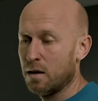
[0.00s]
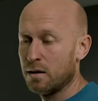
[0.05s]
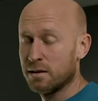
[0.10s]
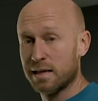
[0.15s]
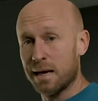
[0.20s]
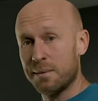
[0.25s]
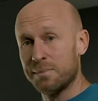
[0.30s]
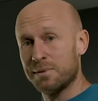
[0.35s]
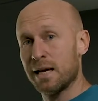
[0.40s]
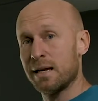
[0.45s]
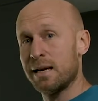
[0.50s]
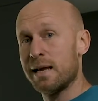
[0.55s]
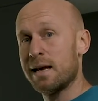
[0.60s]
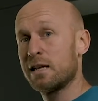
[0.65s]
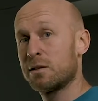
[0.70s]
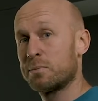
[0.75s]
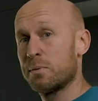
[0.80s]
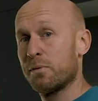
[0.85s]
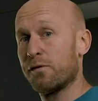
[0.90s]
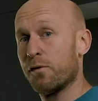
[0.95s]
Same technique
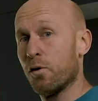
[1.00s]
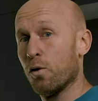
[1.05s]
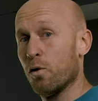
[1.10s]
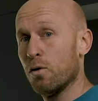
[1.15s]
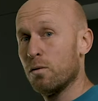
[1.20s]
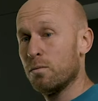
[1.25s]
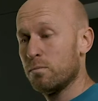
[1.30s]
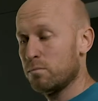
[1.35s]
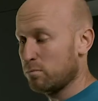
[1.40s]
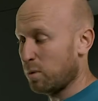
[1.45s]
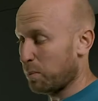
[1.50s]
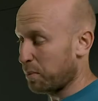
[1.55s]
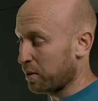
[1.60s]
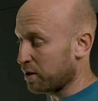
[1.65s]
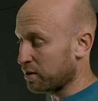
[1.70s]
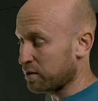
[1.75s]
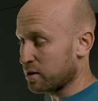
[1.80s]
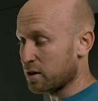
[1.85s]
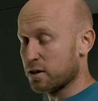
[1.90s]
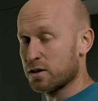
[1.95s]
as before, but
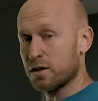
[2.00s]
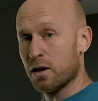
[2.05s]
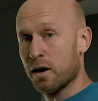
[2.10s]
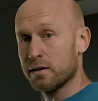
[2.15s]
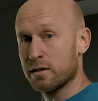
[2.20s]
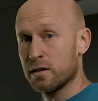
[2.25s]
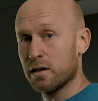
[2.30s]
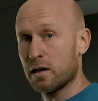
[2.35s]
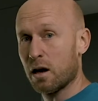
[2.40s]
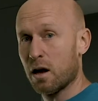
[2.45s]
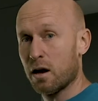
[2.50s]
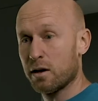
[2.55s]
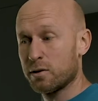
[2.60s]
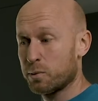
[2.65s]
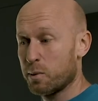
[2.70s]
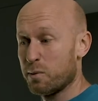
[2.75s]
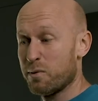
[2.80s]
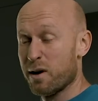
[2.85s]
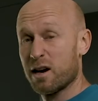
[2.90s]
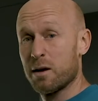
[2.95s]
because of the size of the glass,
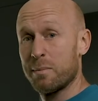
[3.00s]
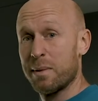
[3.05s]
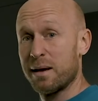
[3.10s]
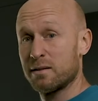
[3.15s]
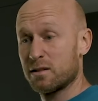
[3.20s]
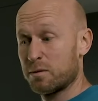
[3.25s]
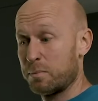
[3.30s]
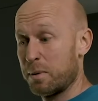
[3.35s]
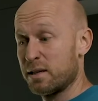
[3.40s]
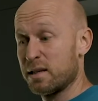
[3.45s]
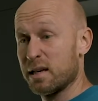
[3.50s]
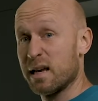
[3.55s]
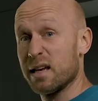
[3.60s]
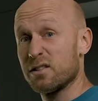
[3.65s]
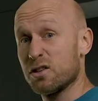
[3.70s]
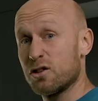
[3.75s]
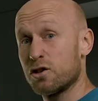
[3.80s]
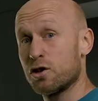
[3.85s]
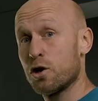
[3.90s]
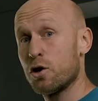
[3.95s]
we recommend splitting it
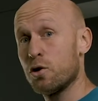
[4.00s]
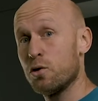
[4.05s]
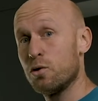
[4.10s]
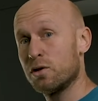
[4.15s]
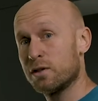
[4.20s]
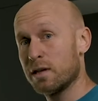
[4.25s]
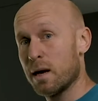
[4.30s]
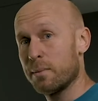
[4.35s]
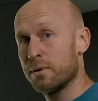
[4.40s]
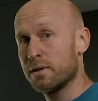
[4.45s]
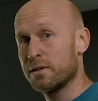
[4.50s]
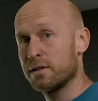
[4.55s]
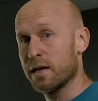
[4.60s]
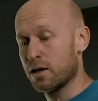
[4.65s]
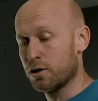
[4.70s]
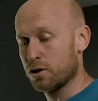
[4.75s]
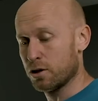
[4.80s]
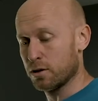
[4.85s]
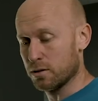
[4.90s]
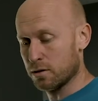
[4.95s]
into 2 separate
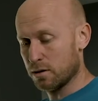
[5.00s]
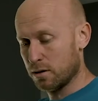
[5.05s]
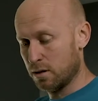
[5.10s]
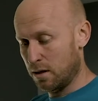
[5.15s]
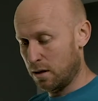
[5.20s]
sections.